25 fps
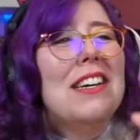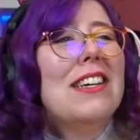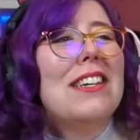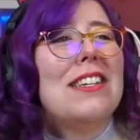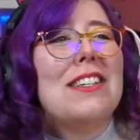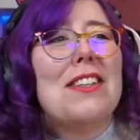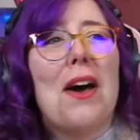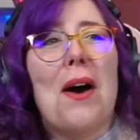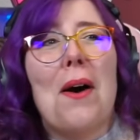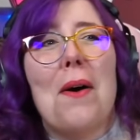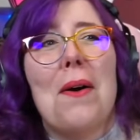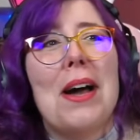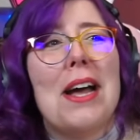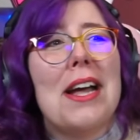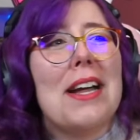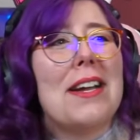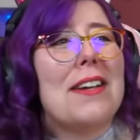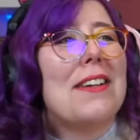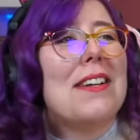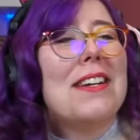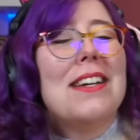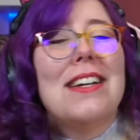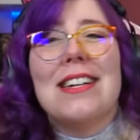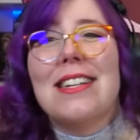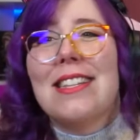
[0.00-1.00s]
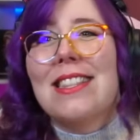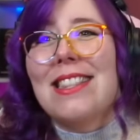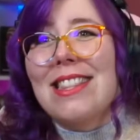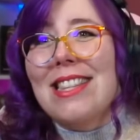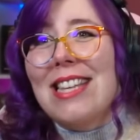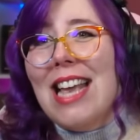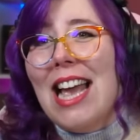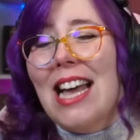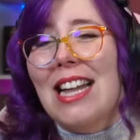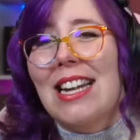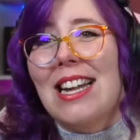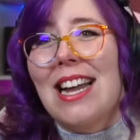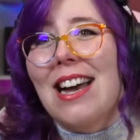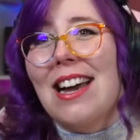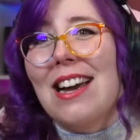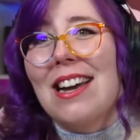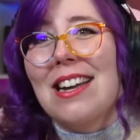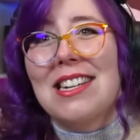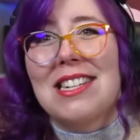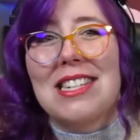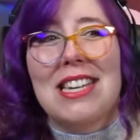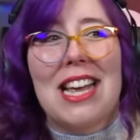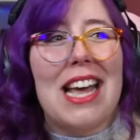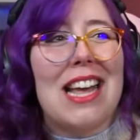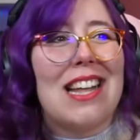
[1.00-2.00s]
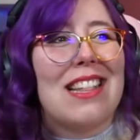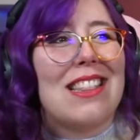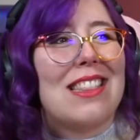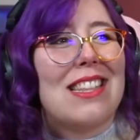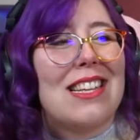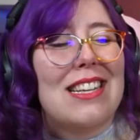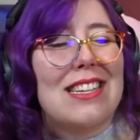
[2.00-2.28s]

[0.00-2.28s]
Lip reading: No, what? 10 out of 10.